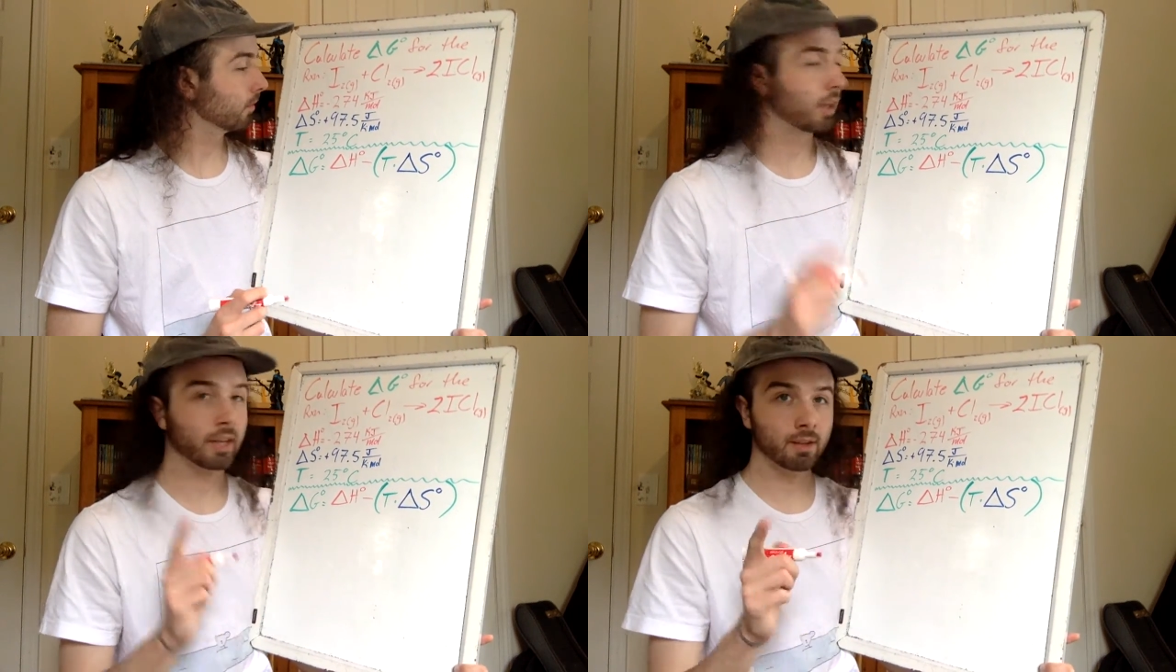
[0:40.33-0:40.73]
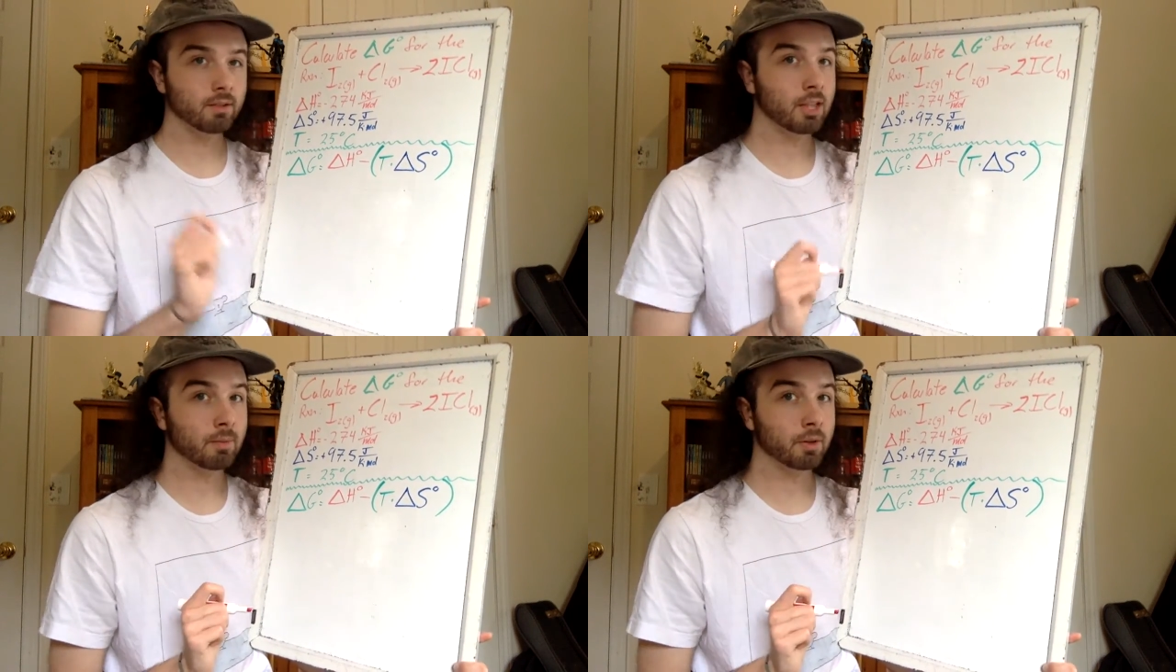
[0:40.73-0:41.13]
Again,
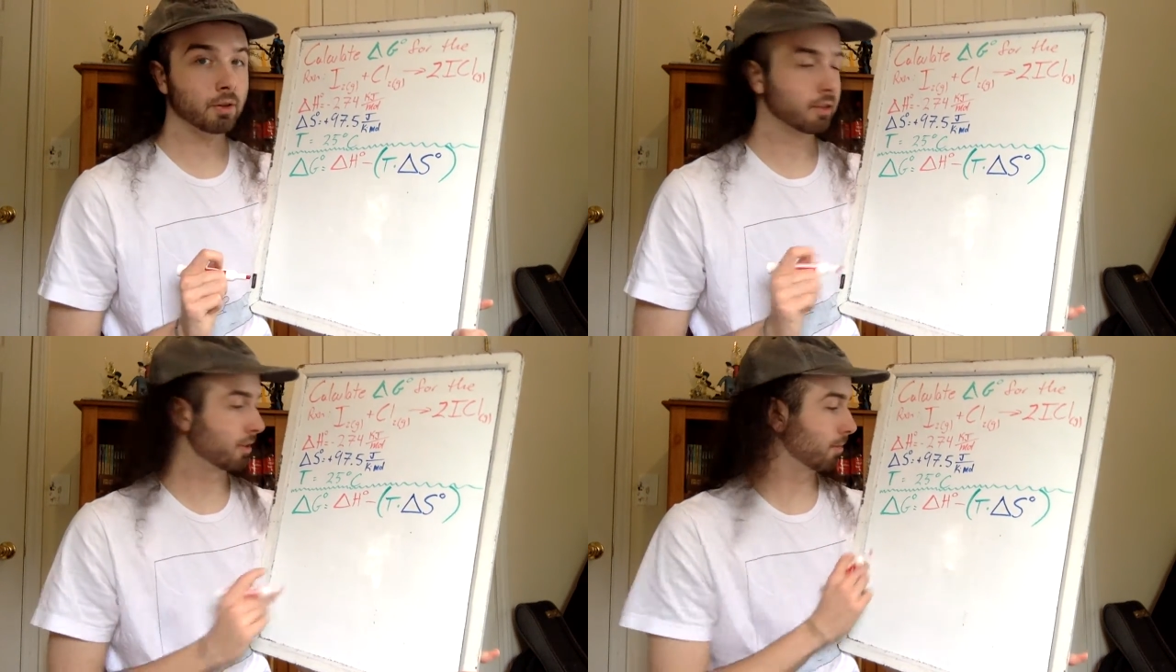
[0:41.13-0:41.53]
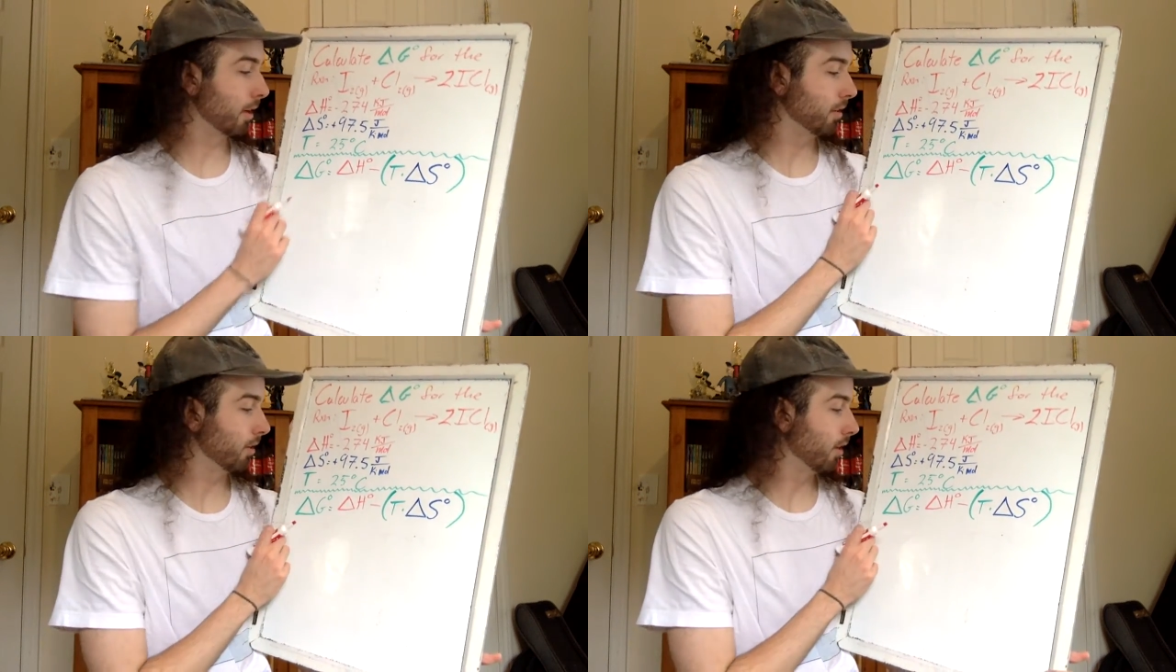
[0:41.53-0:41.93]
keep your units in
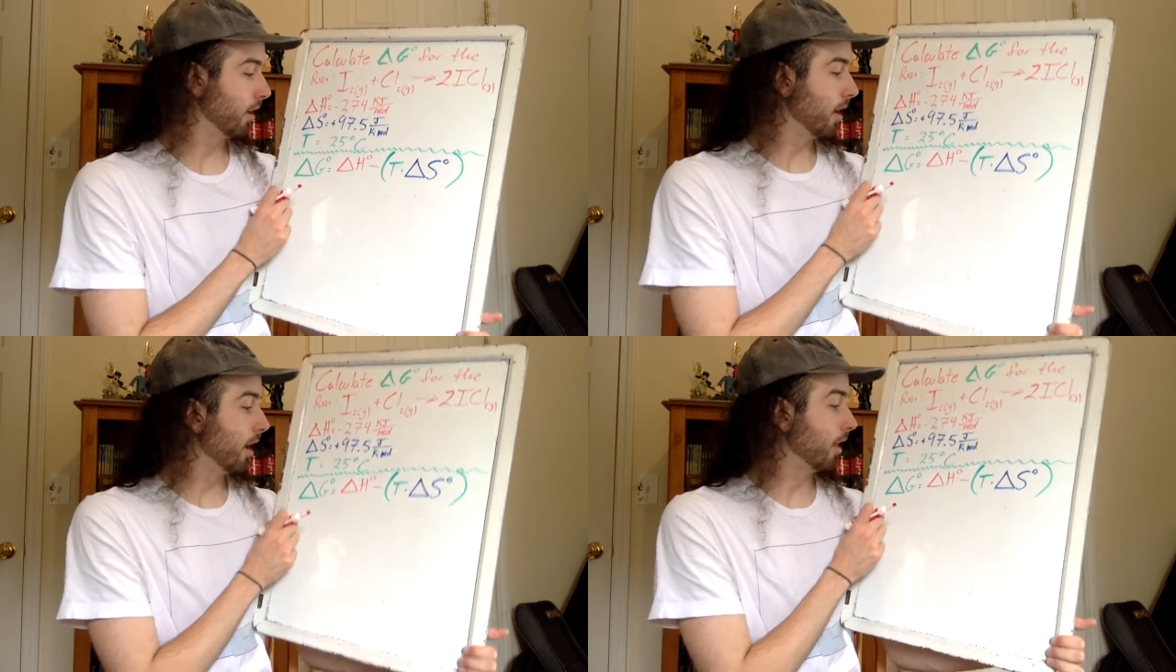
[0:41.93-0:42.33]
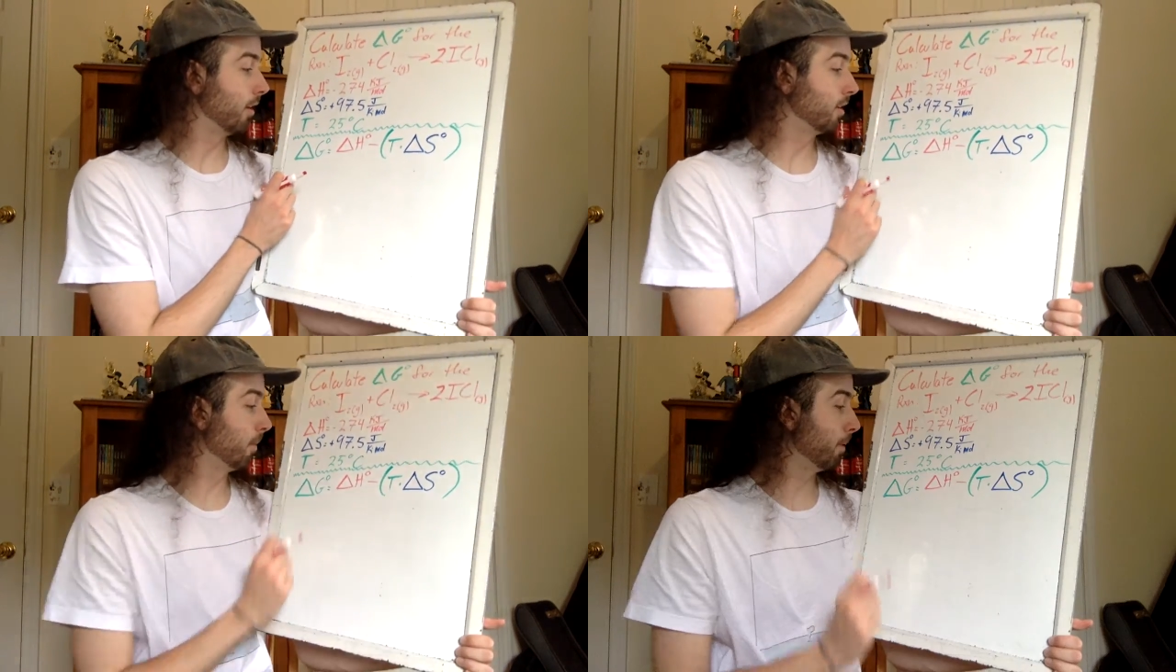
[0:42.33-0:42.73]
mind. Then
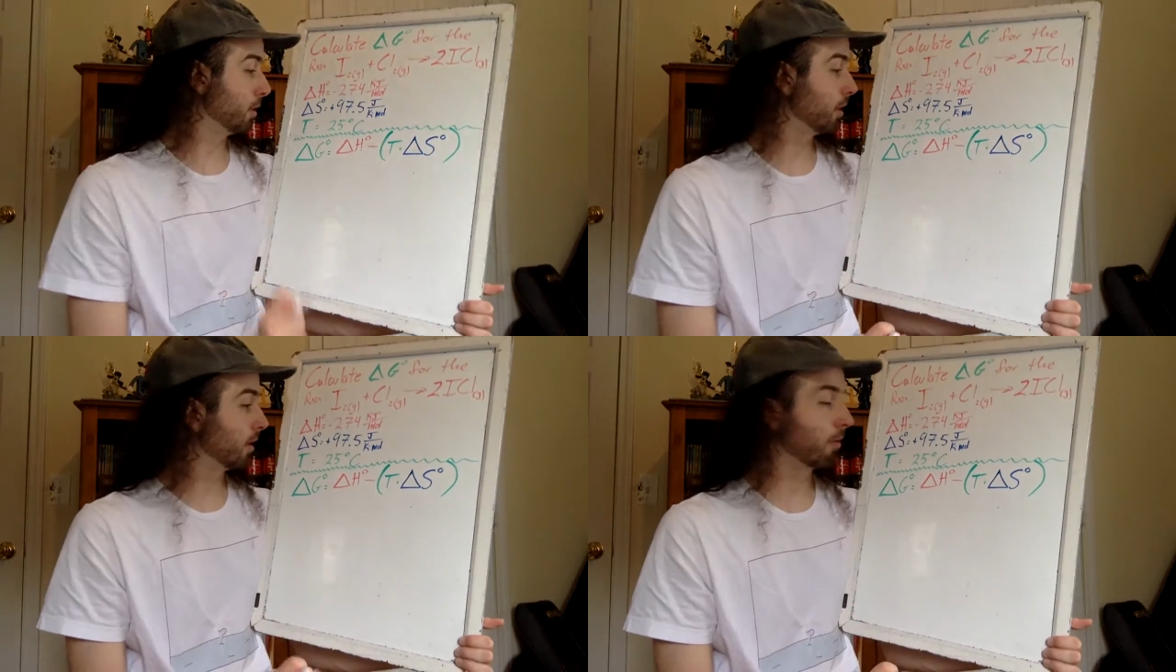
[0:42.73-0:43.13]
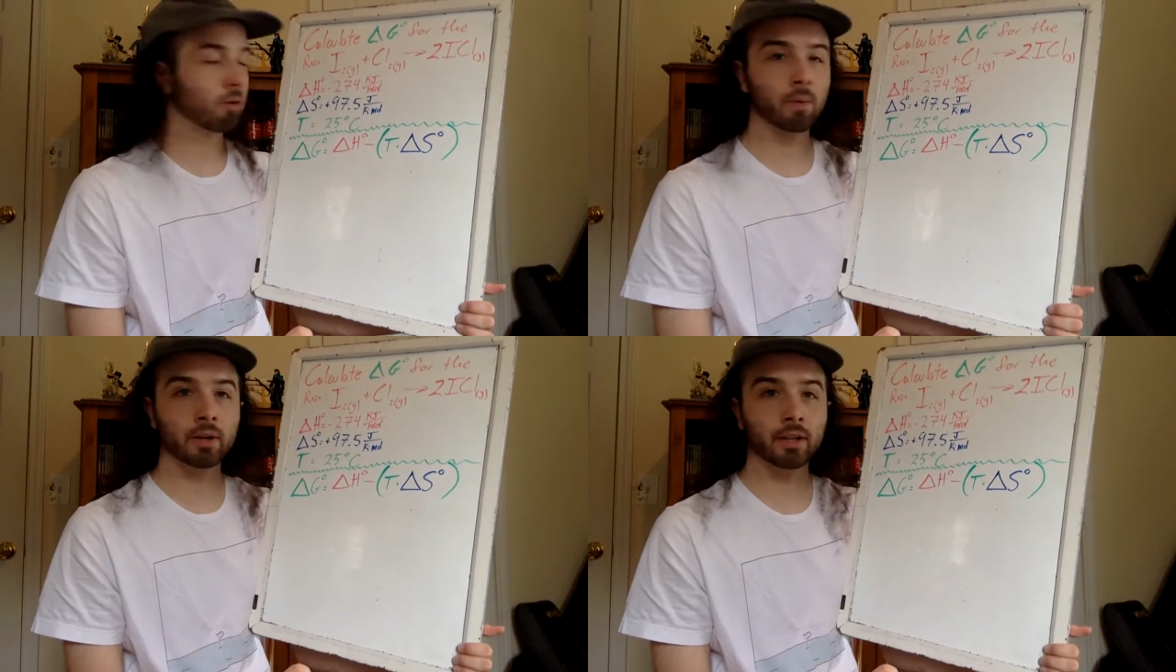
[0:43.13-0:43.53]
our temperature that
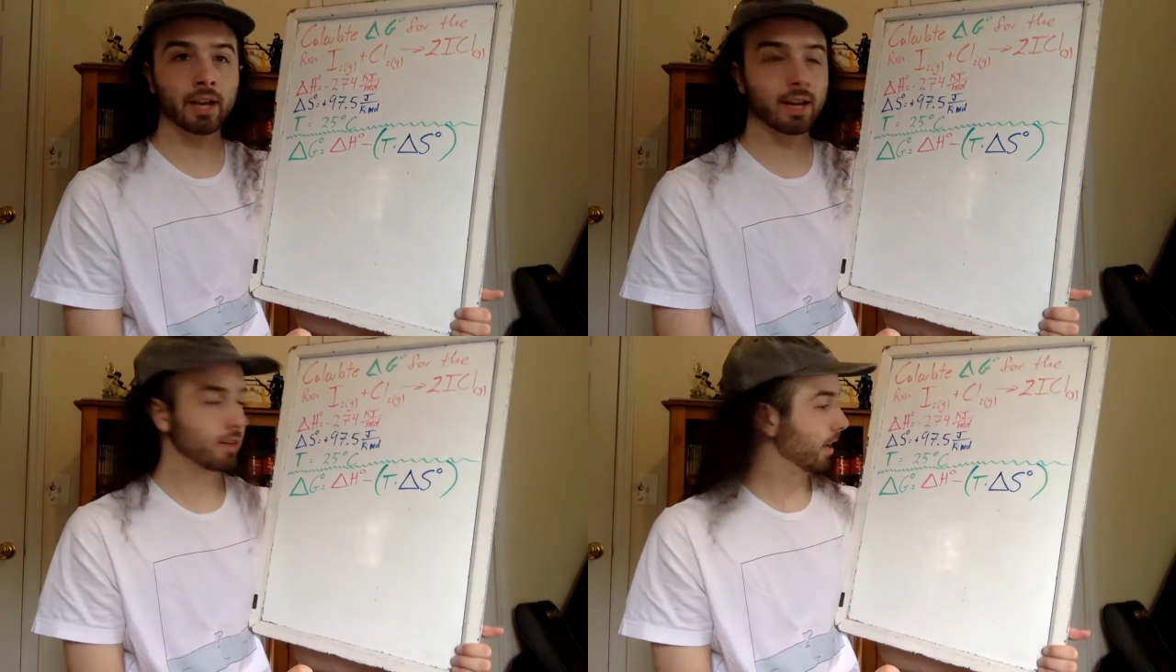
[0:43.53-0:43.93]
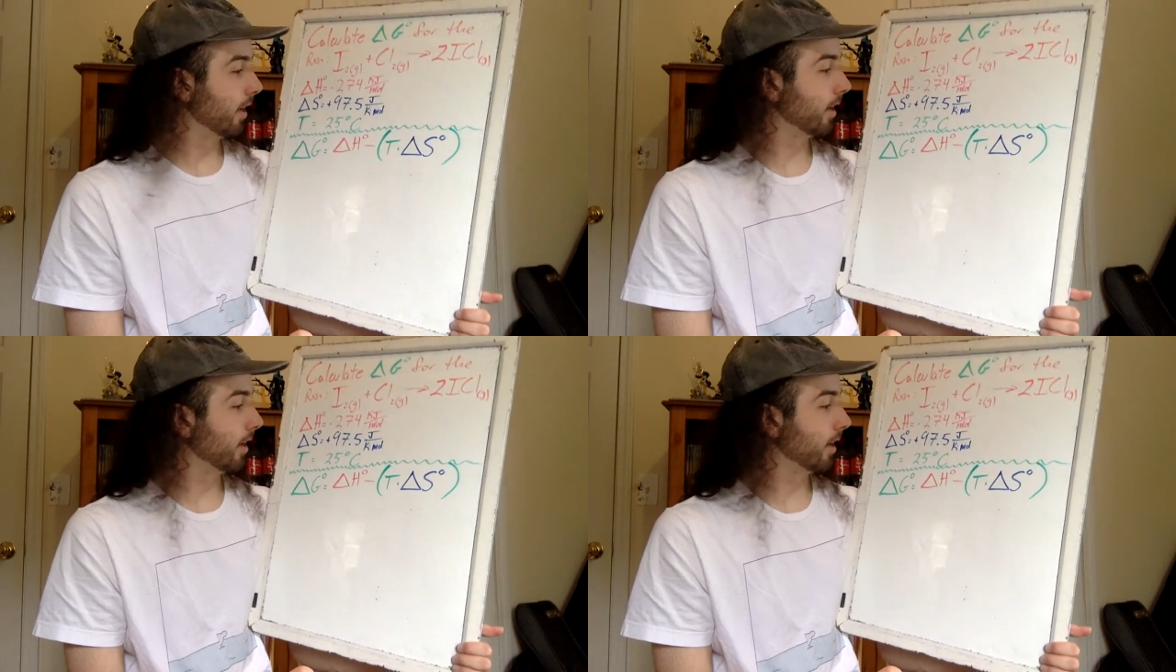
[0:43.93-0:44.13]
we're working at